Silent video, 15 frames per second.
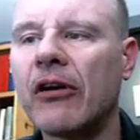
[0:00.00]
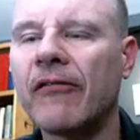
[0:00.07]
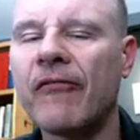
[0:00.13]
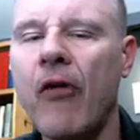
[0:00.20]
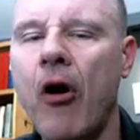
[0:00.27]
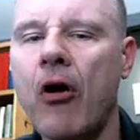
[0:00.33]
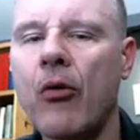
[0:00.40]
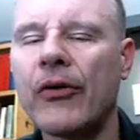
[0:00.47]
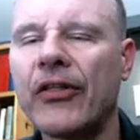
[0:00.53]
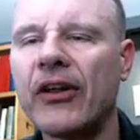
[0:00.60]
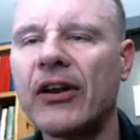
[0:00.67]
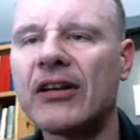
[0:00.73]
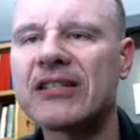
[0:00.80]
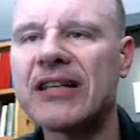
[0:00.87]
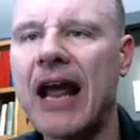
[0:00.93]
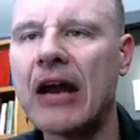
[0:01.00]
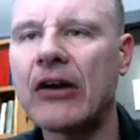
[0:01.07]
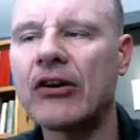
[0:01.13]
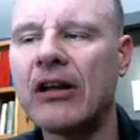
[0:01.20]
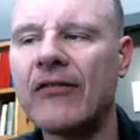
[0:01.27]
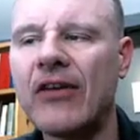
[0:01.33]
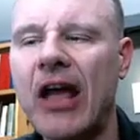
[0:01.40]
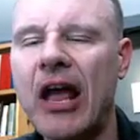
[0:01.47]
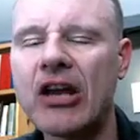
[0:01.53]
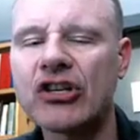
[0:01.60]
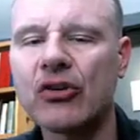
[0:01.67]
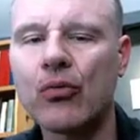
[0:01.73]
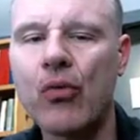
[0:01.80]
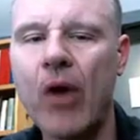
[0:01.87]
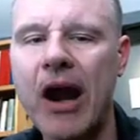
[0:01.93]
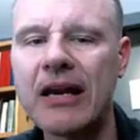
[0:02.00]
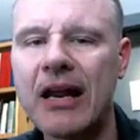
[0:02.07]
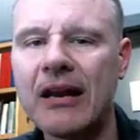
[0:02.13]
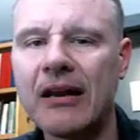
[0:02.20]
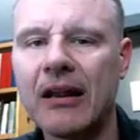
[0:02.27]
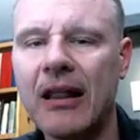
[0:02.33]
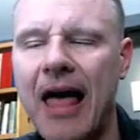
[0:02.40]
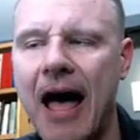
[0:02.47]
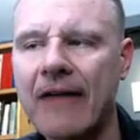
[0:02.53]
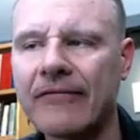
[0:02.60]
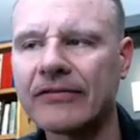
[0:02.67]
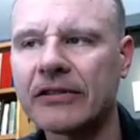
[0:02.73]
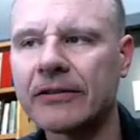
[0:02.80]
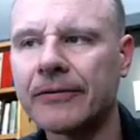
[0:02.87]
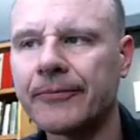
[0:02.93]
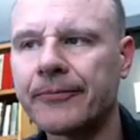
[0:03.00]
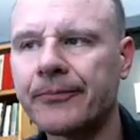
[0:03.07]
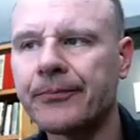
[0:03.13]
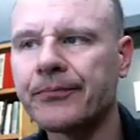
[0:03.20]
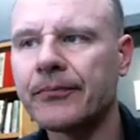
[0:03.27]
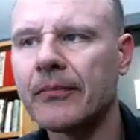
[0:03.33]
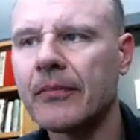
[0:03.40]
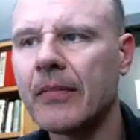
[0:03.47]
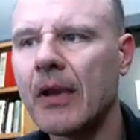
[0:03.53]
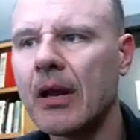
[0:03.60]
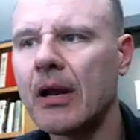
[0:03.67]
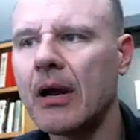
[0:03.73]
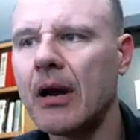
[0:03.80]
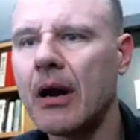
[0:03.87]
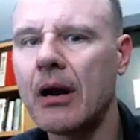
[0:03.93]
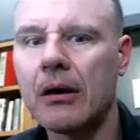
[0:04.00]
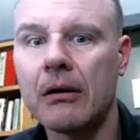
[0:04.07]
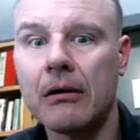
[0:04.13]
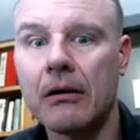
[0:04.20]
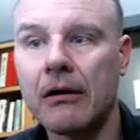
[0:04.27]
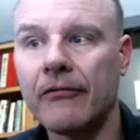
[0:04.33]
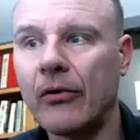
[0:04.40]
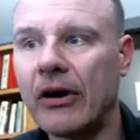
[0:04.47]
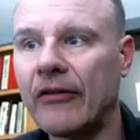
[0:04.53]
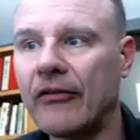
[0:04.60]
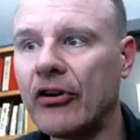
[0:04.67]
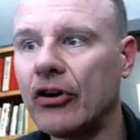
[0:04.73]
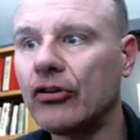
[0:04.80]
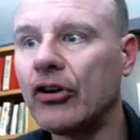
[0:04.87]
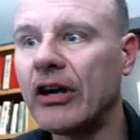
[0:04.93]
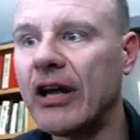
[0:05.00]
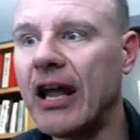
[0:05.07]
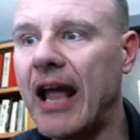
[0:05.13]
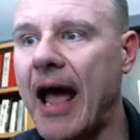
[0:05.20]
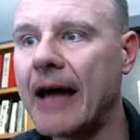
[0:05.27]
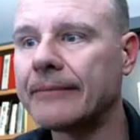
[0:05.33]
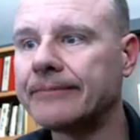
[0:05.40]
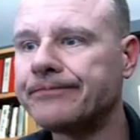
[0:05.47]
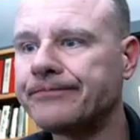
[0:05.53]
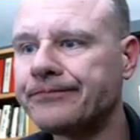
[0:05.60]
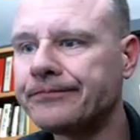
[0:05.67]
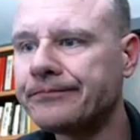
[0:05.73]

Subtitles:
are going to fall within a standard deviation right and left of whatever you're looking at.